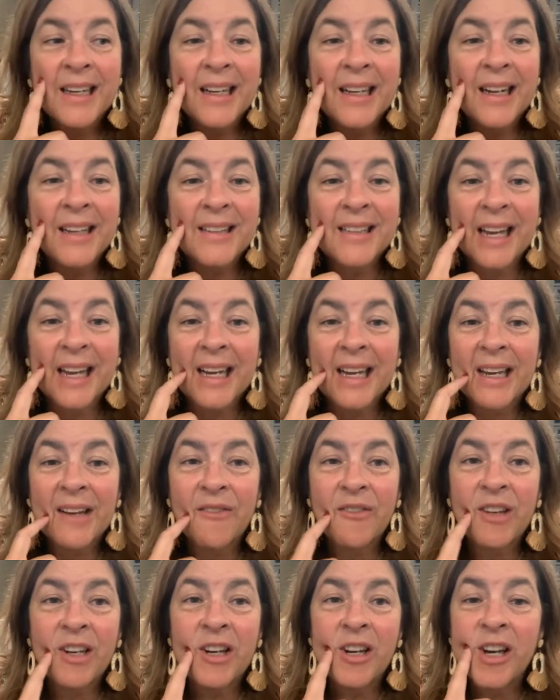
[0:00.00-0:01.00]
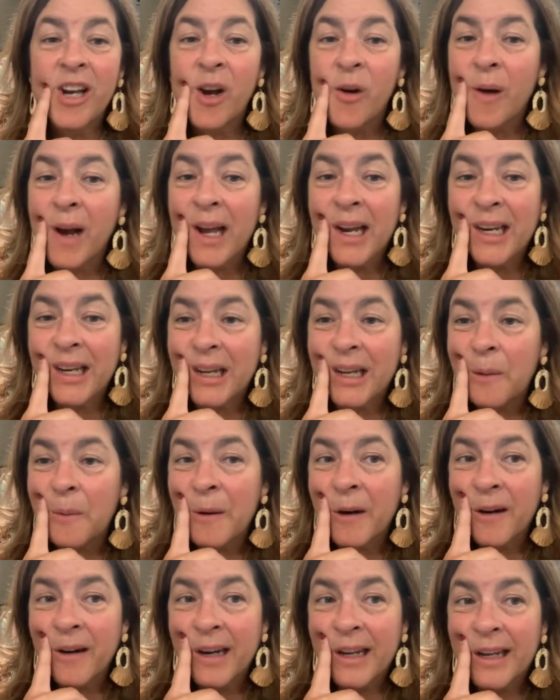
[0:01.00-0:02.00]
because I have no idea
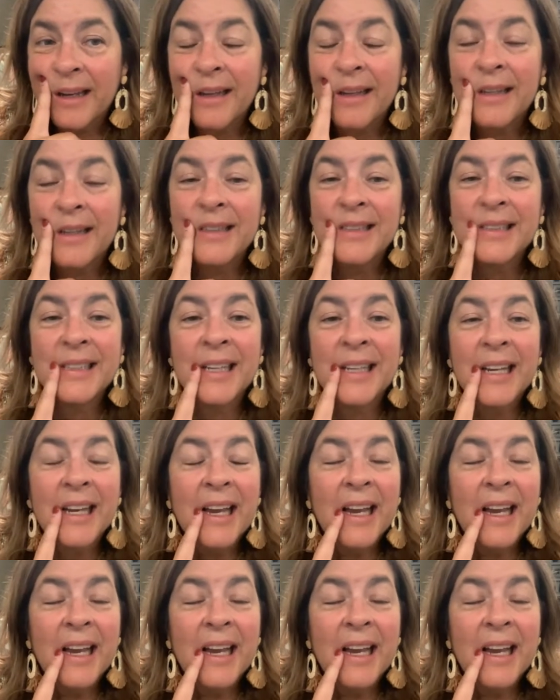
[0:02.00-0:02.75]
where it is.